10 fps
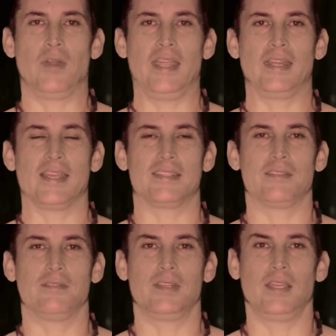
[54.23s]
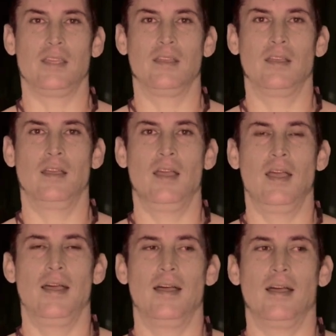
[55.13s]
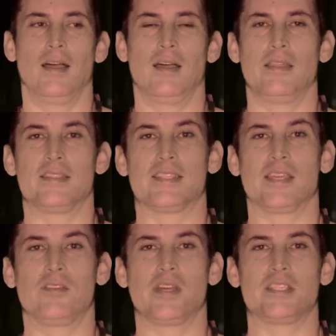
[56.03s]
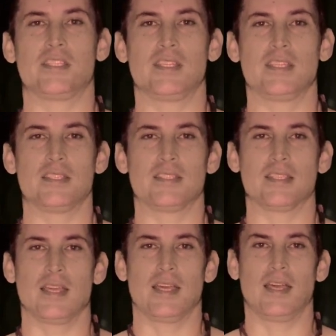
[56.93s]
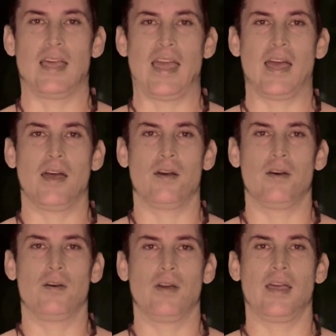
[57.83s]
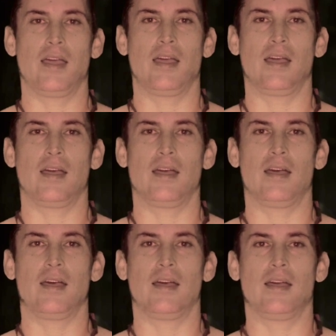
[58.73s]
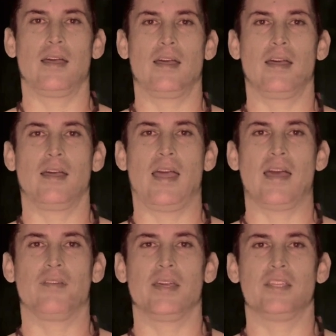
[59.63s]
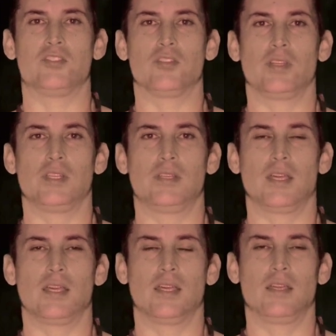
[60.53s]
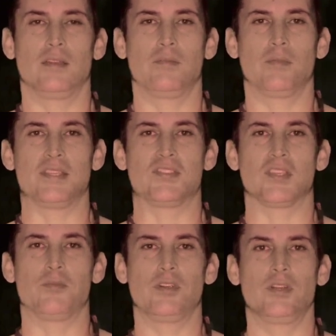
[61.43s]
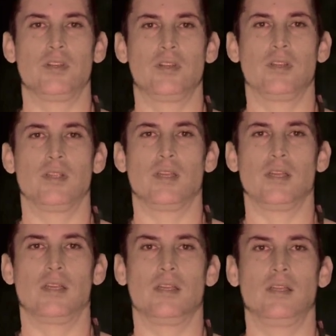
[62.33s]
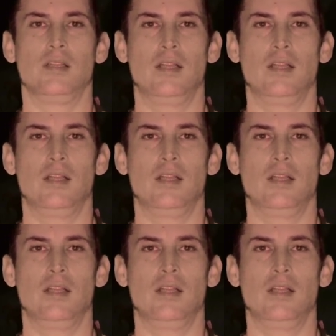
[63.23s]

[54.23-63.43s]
rain activity. the second question is how have I enjoyed uh, my summer? Uh,